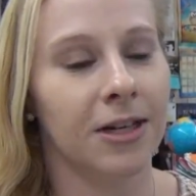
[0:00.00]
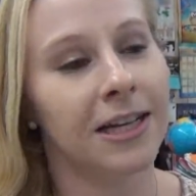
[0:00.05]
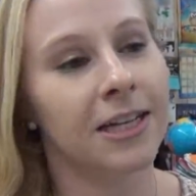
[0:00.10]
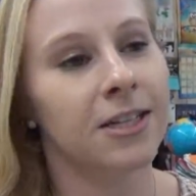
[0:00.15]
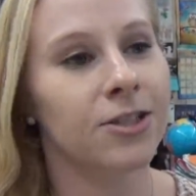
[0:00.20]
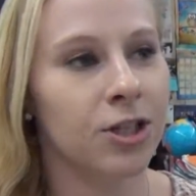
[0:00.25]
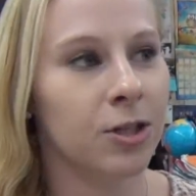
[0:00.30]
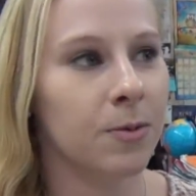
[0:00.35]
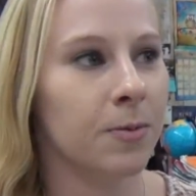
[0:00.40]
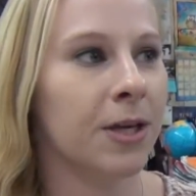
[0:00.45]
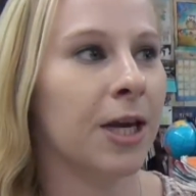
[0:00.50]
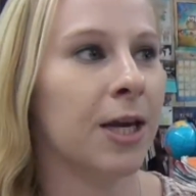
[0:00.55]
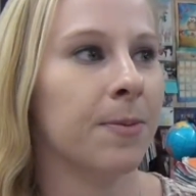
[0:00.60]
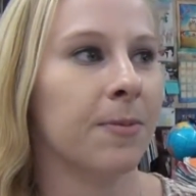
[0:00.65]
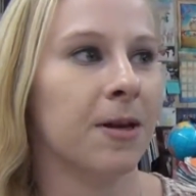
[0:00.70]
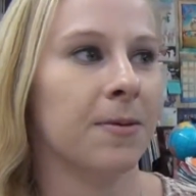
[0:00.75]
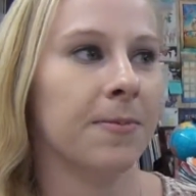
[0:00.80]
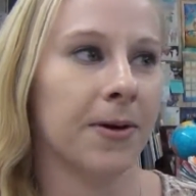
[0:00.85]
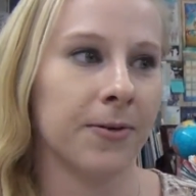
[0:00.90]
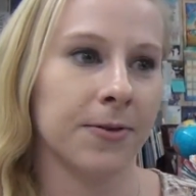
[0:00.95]
became my
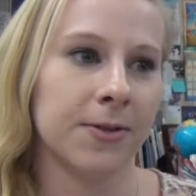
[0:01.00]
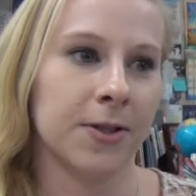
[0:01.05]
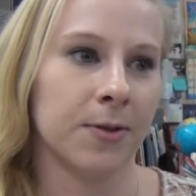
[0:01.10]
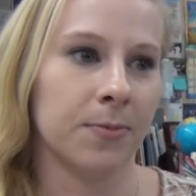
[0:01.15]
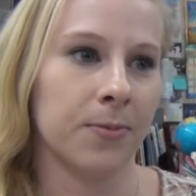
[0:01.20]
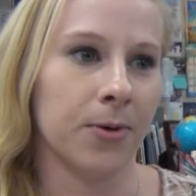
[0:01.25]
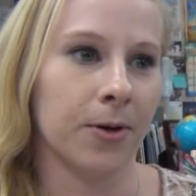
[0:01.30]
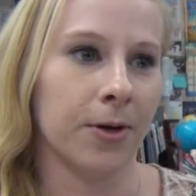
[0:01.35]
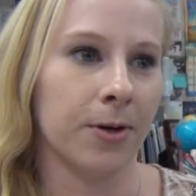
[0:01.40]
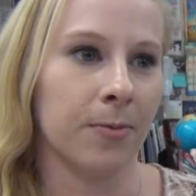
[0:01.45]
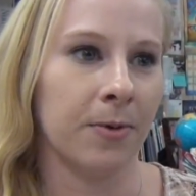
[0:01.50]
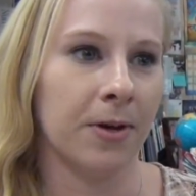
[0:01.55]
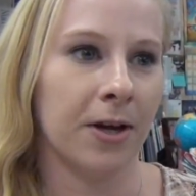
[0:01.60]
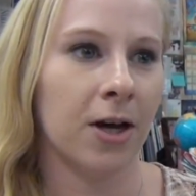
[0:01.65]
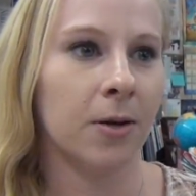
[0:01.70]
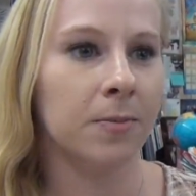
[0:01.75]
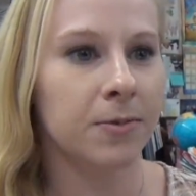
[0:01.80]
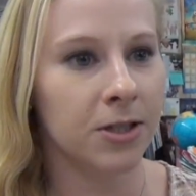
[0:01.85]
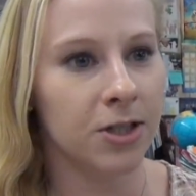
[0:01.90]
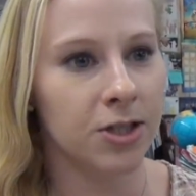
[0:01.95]
bouncing board. We
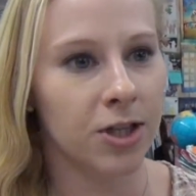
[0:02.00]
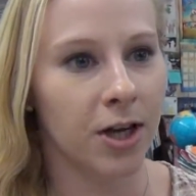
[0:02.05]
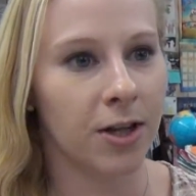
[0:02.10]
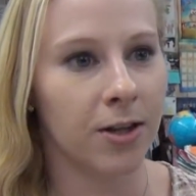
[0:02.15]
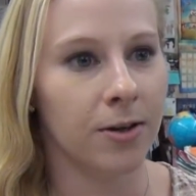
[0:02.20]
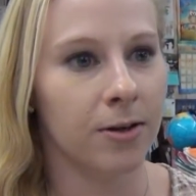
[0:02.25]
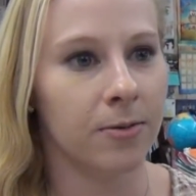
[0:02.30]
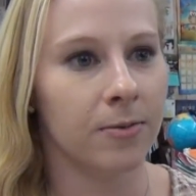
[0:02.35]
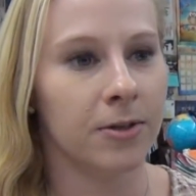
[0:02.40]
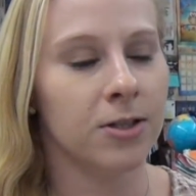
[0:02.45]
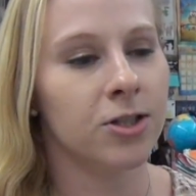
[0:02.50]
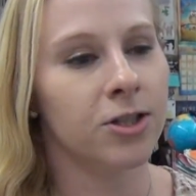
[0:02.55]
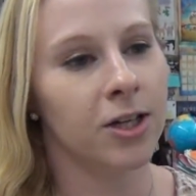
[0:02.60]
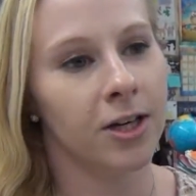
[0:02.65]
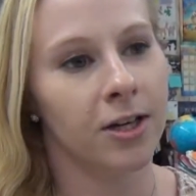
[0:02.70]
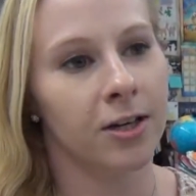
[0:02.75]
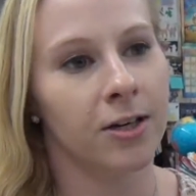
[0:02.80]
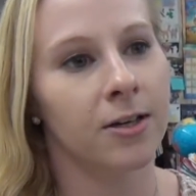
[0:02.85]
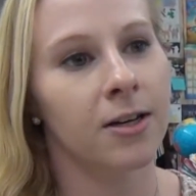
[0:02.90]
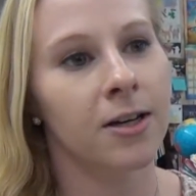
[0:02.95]
helped each other, we
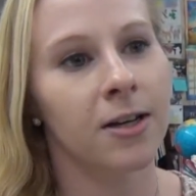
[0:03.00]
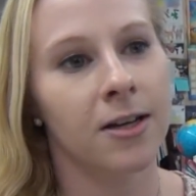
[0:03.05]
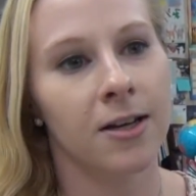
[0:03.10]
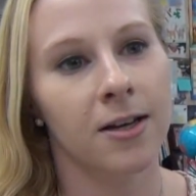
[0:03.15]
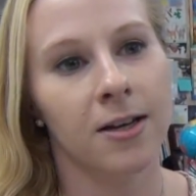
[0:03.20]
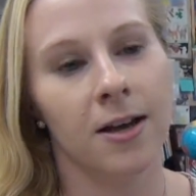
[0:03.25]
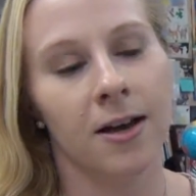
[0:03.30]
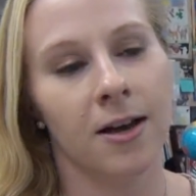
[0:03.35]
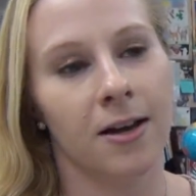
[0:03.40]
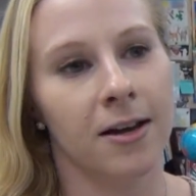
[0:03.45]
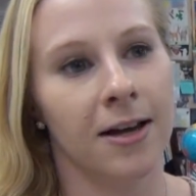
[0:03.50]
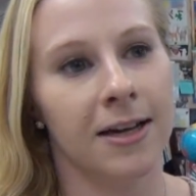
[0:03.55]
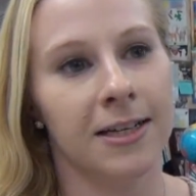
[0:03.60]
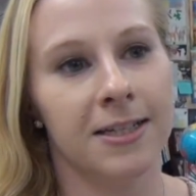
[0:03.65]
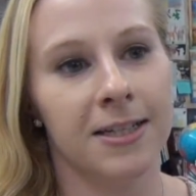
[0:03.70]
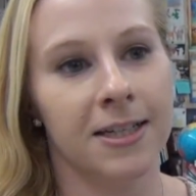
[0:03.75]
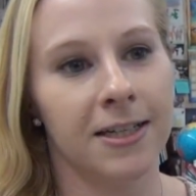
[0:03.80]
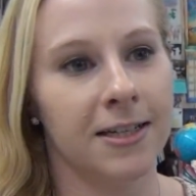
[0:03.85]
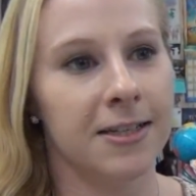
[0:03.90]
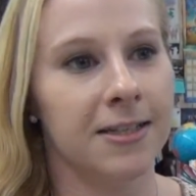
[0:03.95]
shared
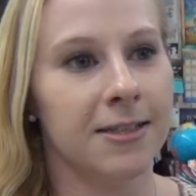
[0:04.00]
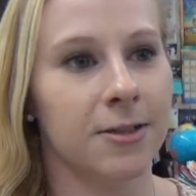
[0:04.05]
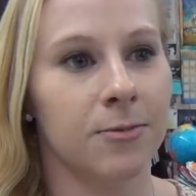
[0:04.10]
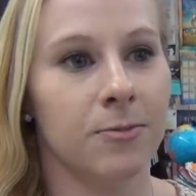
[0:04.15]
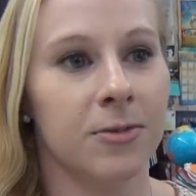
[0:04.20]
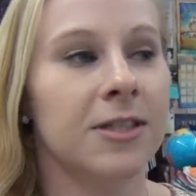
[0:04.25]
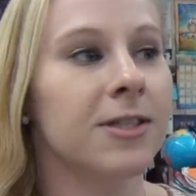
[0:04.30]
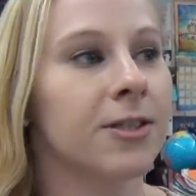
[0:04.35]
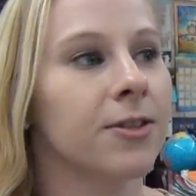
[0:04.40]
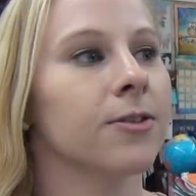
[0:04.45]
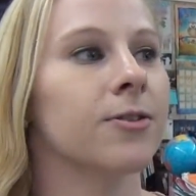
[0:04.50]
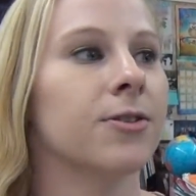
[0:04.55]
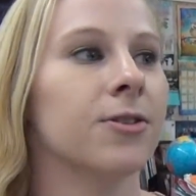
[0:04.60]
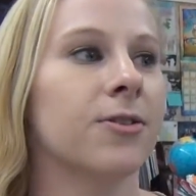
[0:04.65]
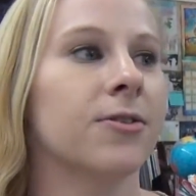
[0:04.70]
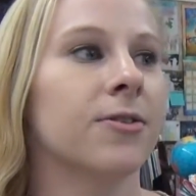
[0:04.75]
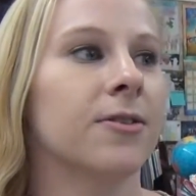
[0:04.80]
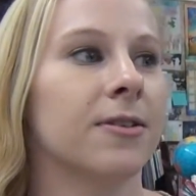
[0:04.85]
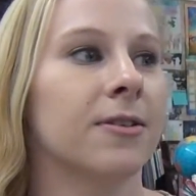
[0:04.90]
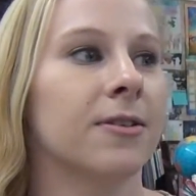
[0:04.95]
ideas, and we still do.
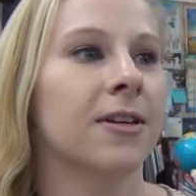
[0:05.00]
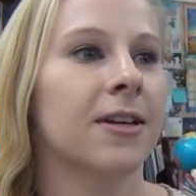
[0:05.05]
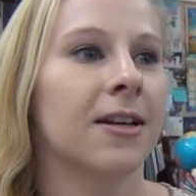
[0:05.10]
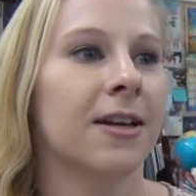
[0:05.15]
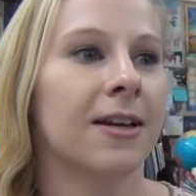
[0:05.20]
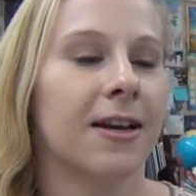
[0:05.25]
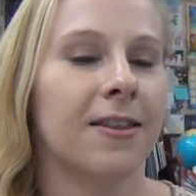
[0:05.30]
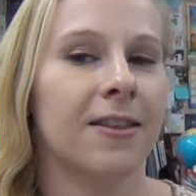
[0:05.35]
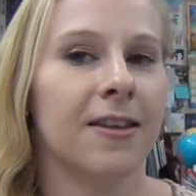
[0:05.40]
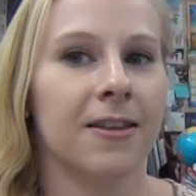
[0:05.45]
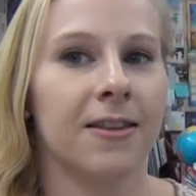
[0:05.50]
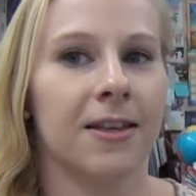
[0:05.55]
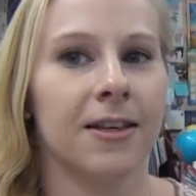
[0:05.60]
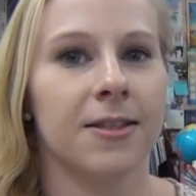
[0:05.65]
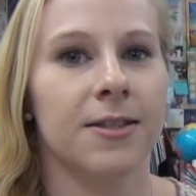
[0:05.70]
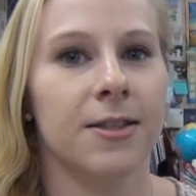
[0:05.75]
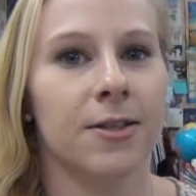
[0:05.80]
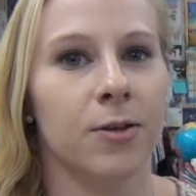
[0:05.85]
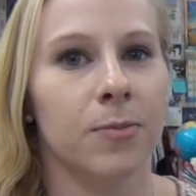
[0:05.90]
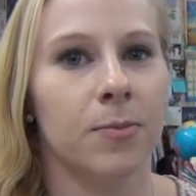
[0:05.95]
And I think that's an
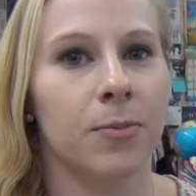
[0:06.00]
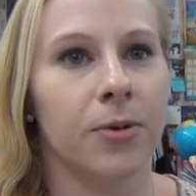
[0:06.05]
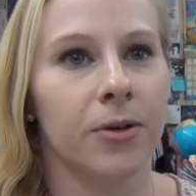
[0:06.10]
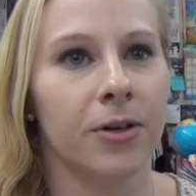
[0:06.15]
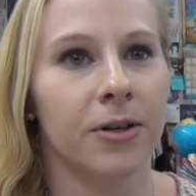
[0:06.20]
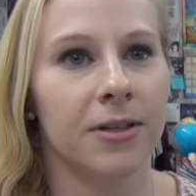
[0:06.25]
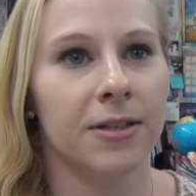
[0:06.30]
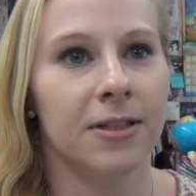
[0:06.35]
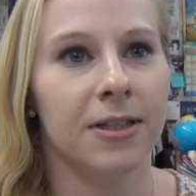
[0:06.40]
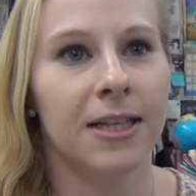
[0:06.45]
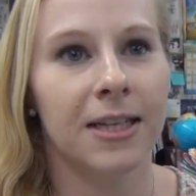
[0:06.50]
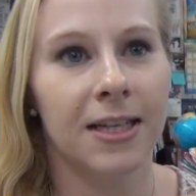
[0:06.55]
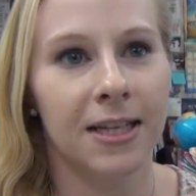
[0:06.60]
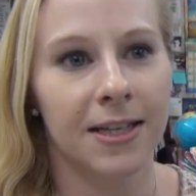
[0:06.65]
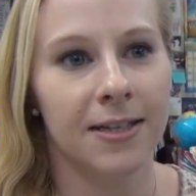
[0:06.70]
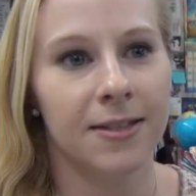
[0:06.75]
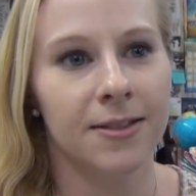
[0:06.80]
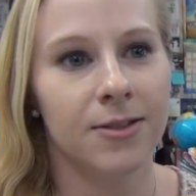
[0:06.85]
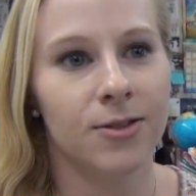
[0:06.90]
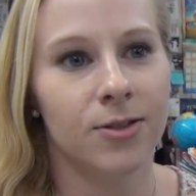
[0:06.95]
important key
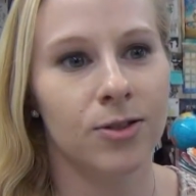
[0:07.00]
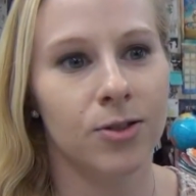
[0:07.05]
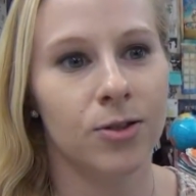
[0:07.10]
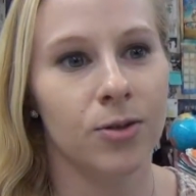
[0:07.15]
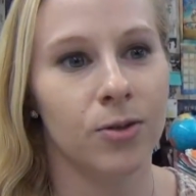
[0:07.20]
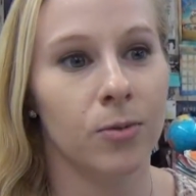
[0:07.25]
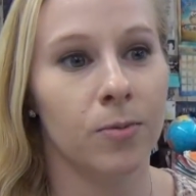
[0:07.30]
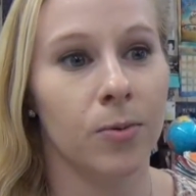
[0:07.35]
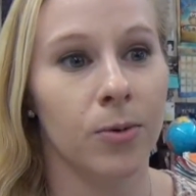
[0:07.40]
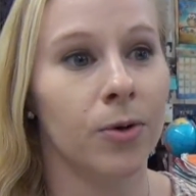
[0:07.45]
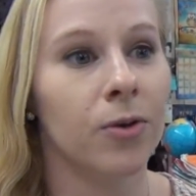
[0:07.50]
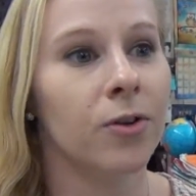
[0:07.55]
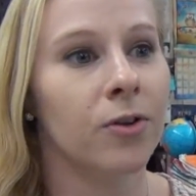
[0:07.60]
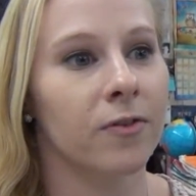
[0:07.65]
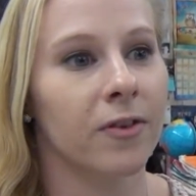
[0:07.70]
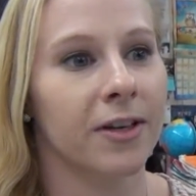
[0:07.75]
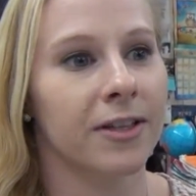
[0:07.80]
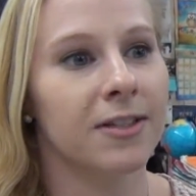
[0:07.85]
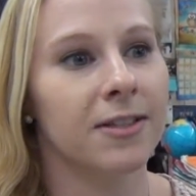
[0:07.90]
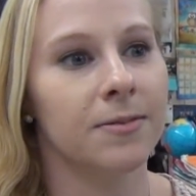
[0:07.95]
to both of
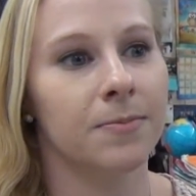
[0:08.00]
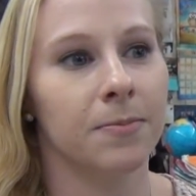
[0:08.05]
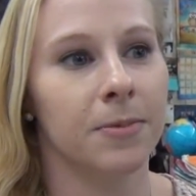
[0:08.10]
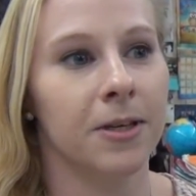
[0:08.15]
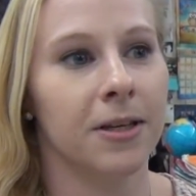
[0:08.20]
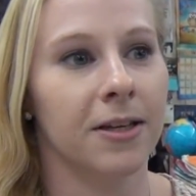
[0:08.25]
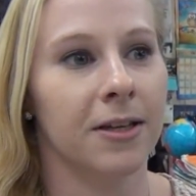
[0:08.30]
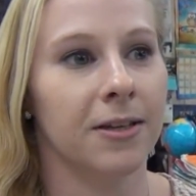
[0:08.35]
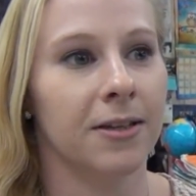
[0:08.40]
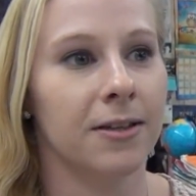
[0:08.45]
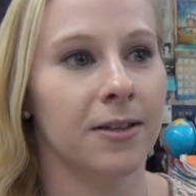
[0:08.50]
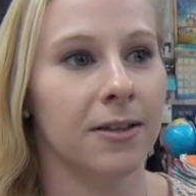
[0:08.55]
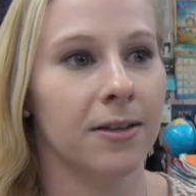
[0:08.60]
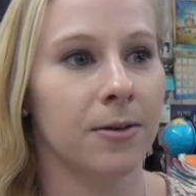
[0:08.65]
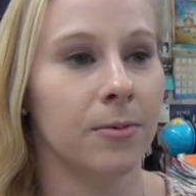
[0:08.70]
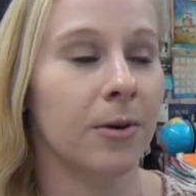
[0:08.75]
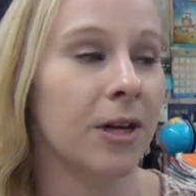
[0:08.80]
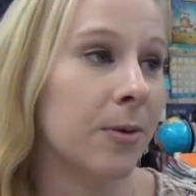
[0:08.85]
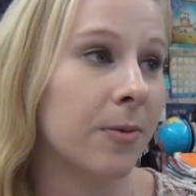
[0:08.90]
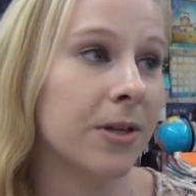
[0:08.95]
us being the
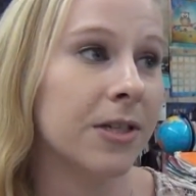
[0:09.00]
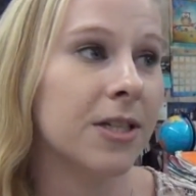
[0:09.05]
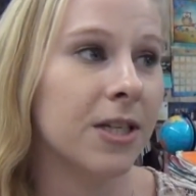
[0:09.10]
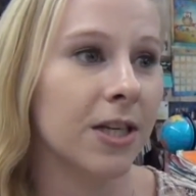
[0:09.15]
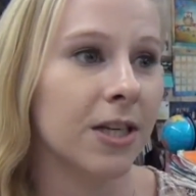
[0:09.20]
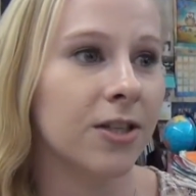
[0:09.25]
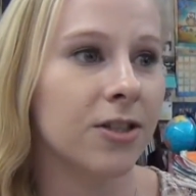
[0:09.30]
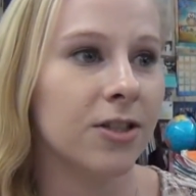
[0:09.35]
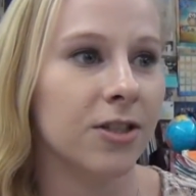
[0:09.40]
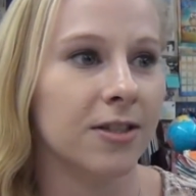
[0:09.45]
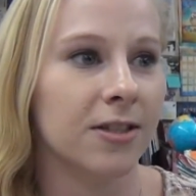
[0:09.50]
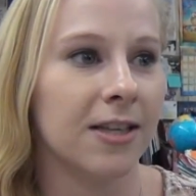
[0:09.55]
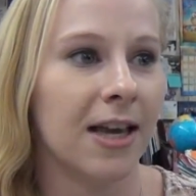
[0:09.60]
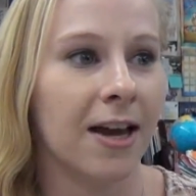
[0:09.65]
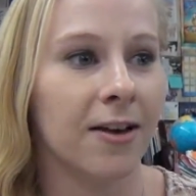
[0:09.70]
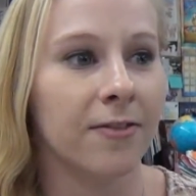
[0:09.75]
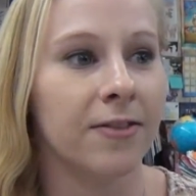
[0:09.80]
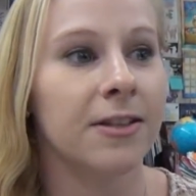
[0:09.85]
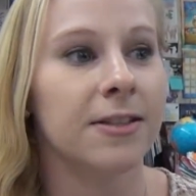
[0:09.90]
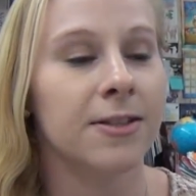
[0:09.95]
way we teach, is
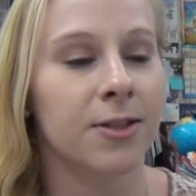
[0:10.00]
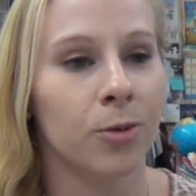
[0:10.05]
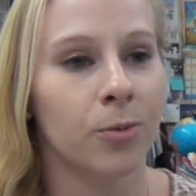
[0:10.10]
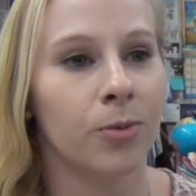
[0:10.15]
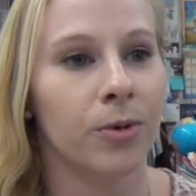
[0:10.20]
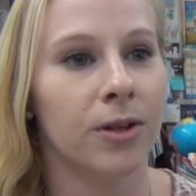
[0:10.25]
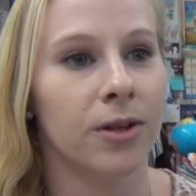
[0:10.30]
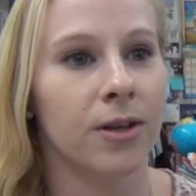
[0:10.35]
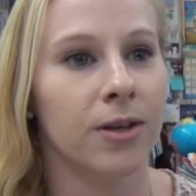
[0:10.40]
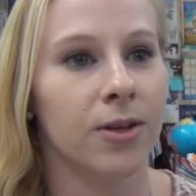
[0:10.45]
having someone that you